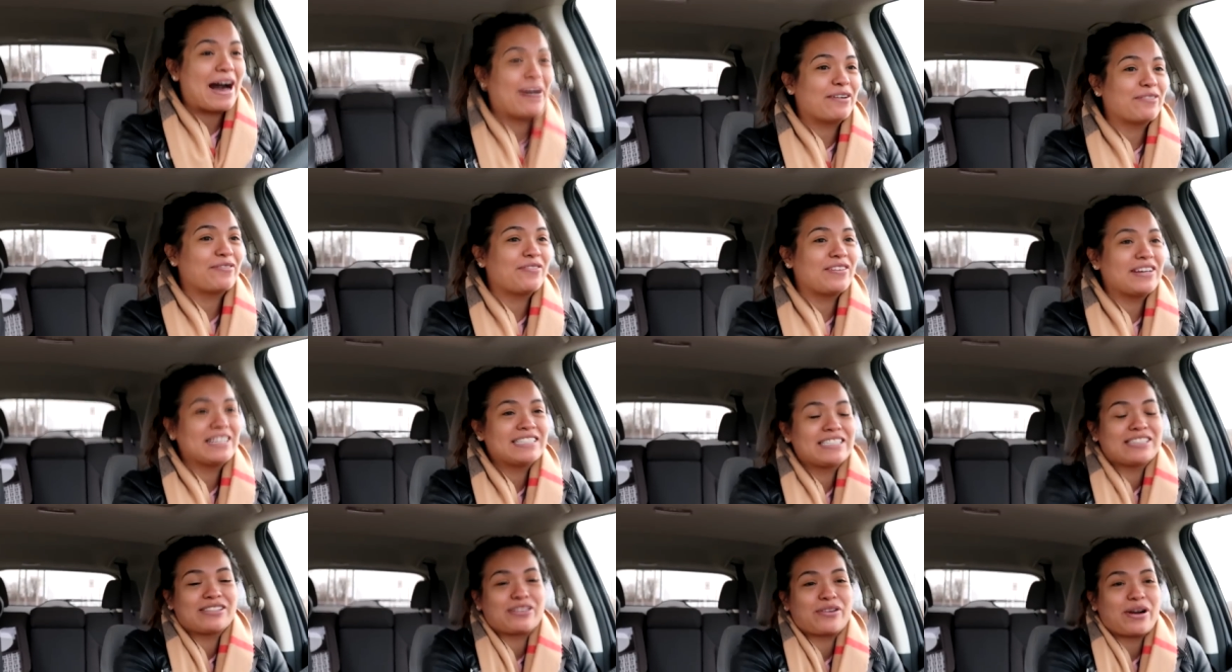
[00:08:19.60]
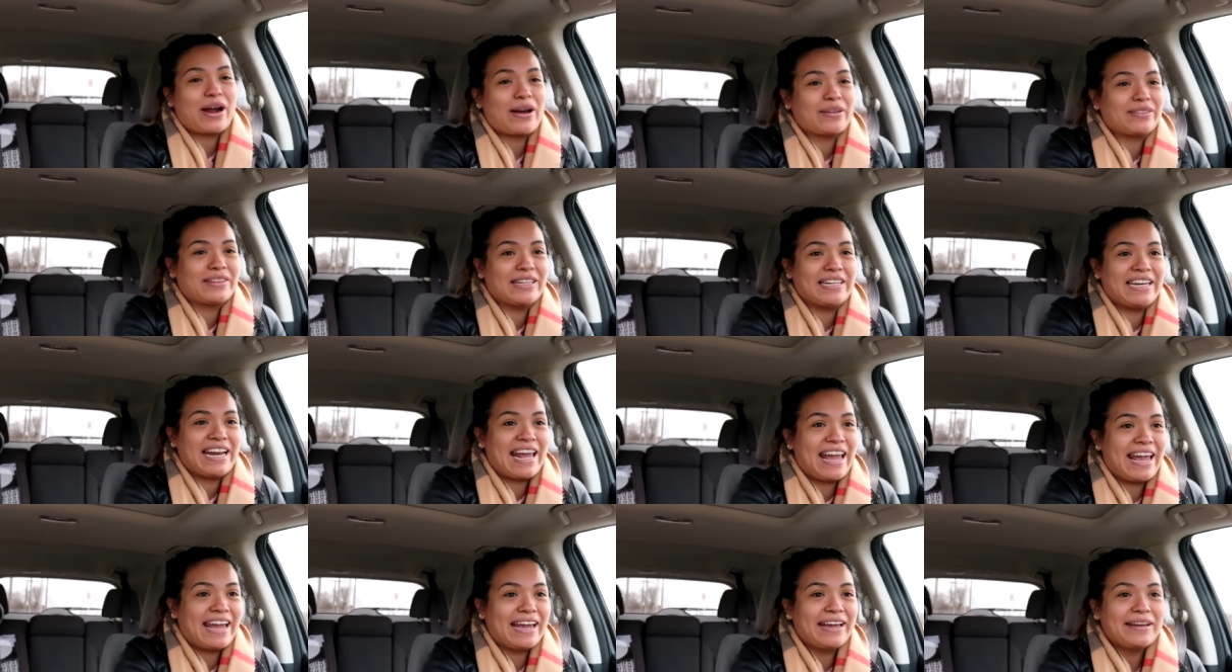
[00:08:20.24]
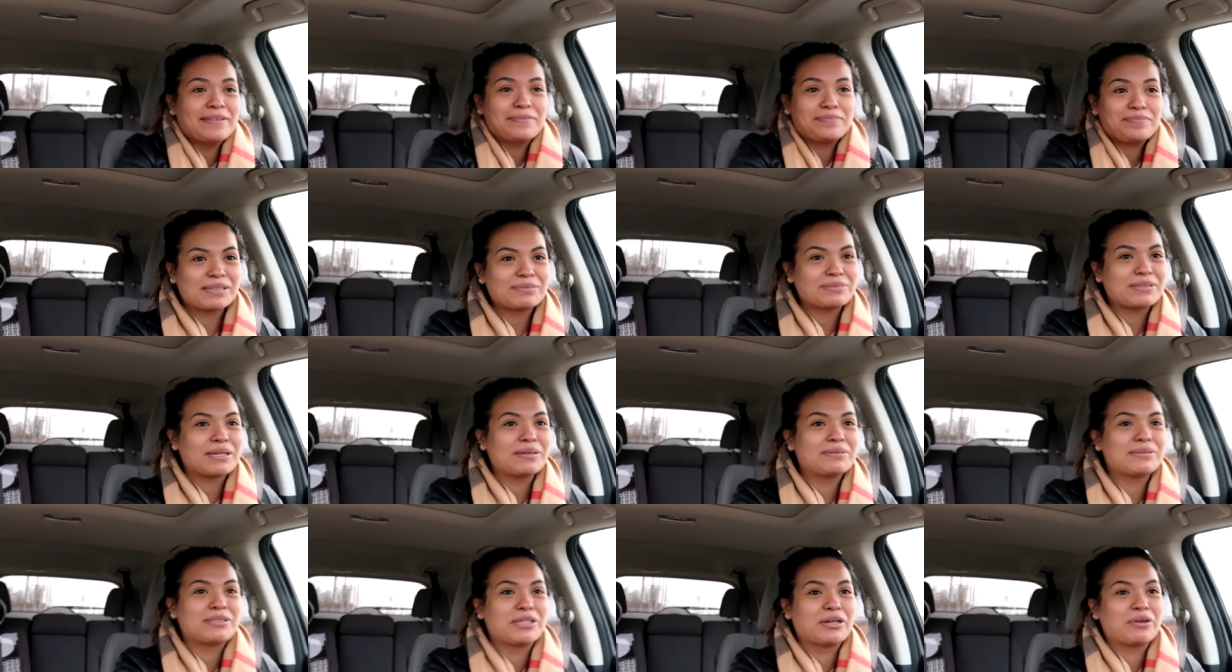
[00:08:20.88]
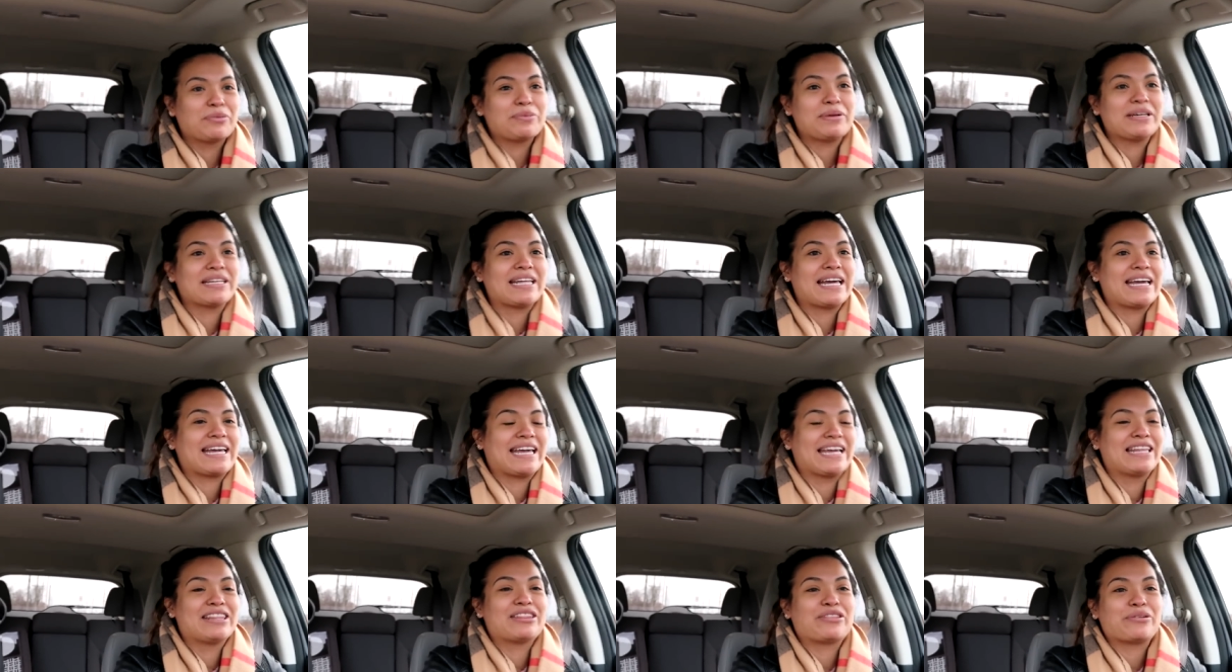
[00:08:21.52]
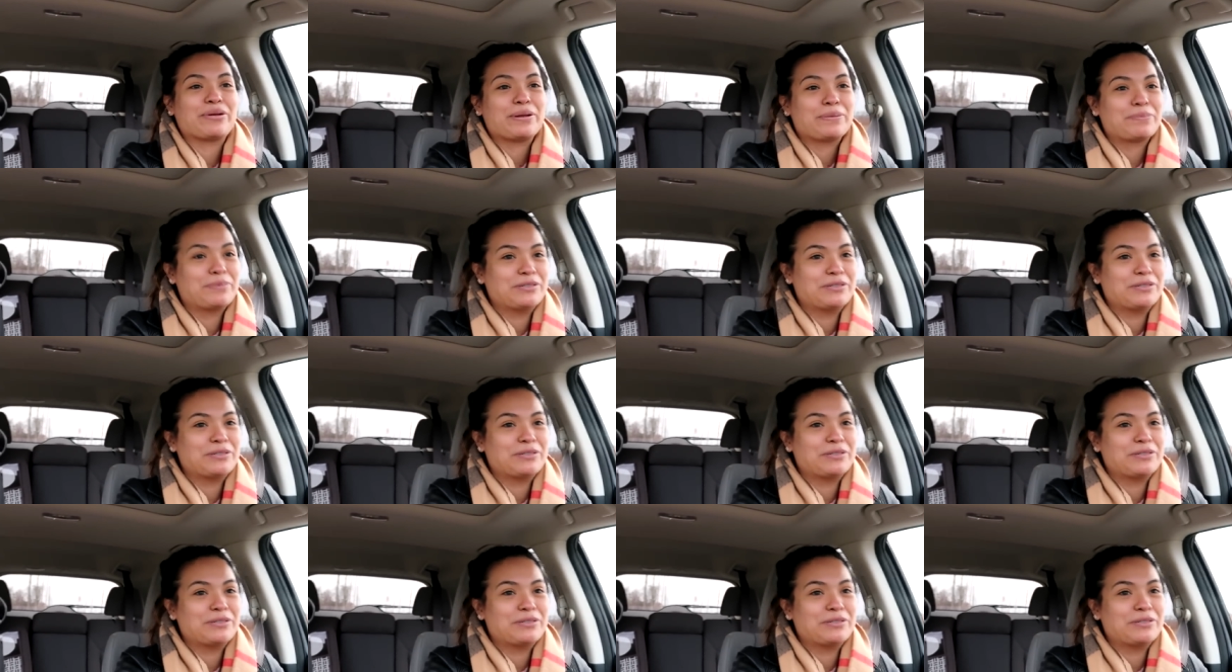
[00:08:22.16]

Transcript: outfits throughout the day sometimes he'll be like in three